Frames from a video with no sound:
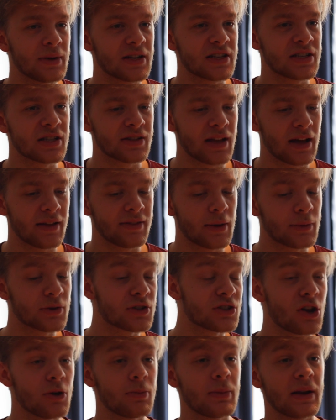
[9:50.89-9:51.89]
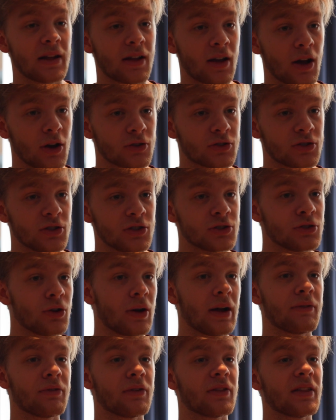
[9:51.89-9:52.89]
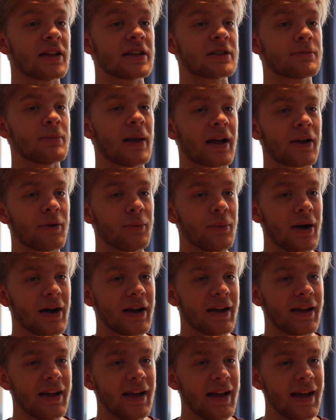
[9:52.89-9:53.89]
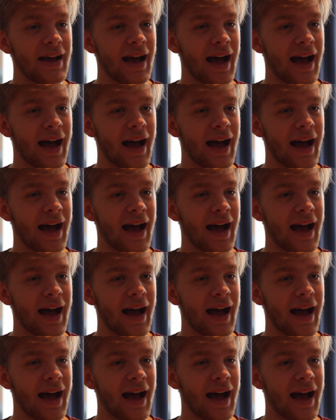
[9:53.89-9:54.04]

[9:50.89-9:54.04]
which is that there are so many cultures, not everything is black and white,